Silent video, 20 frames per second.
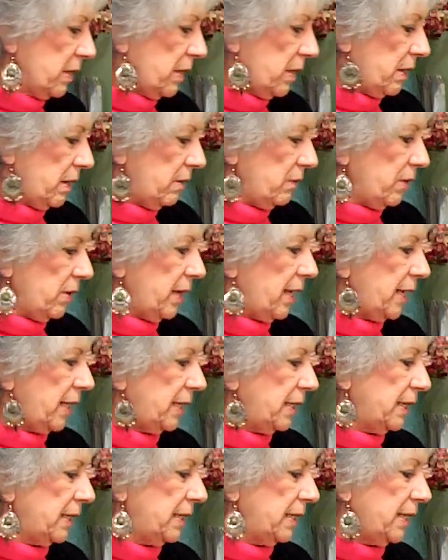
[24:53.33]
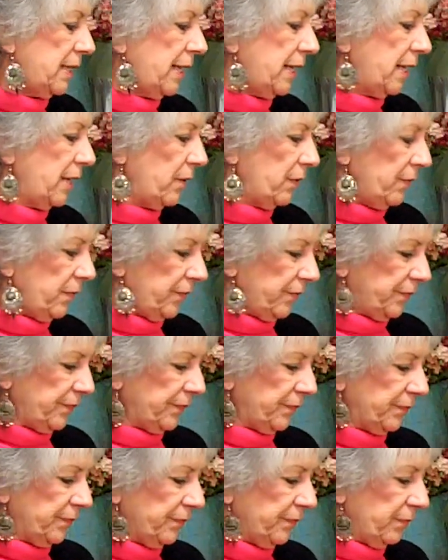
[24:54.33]
Alright, now
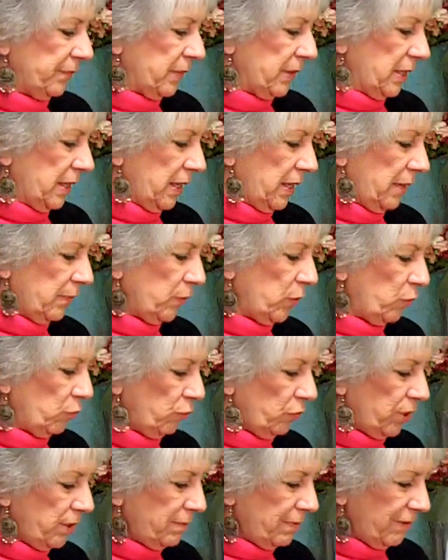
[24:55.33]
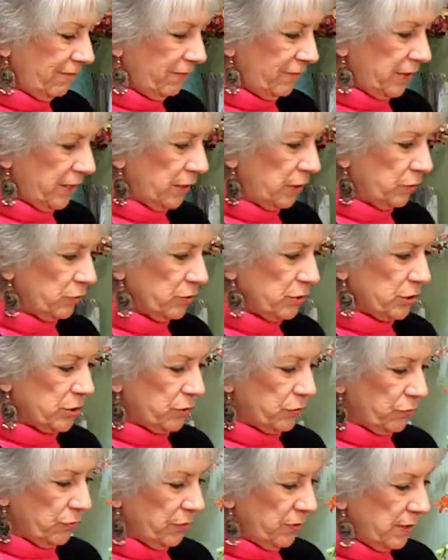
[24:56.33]
I'm going to run my fingers
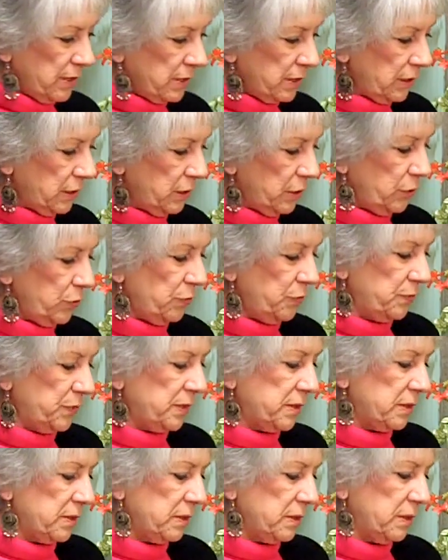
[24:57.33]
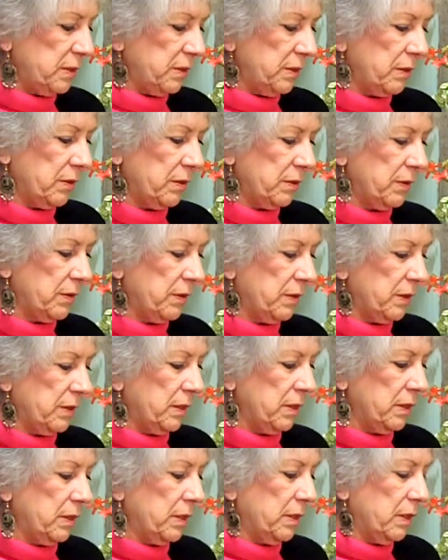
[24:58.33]
through these loops.
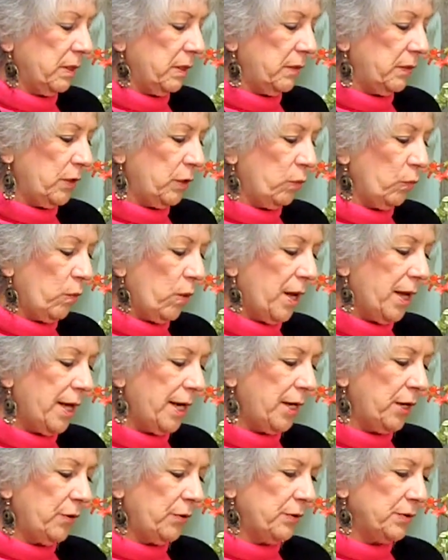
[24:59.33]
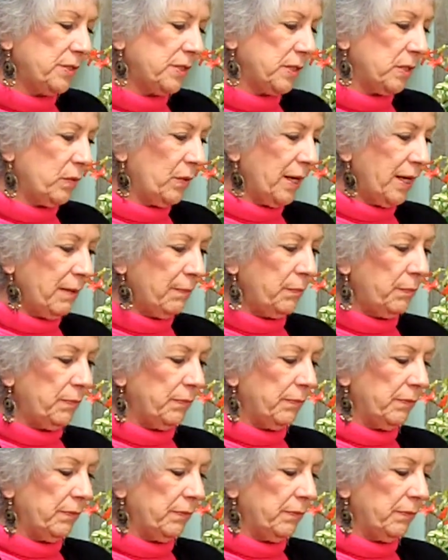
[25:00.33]
They're wired, so I'll